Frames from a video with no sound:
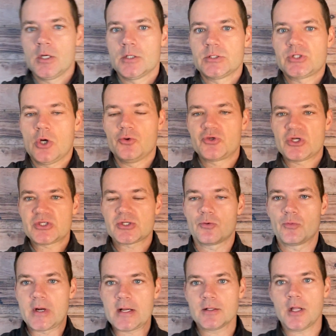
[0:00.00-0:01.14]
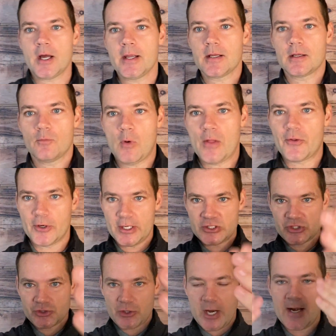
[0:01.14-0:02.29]
So just a ring light, whether it's
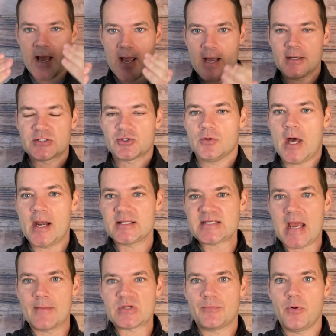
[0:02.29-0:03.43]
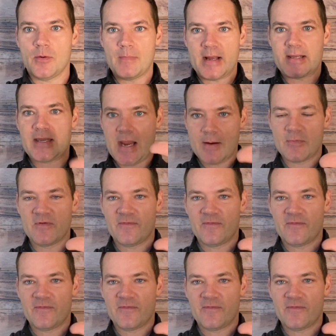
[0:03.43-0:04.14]
straight on. So a lot of times I'll put my camera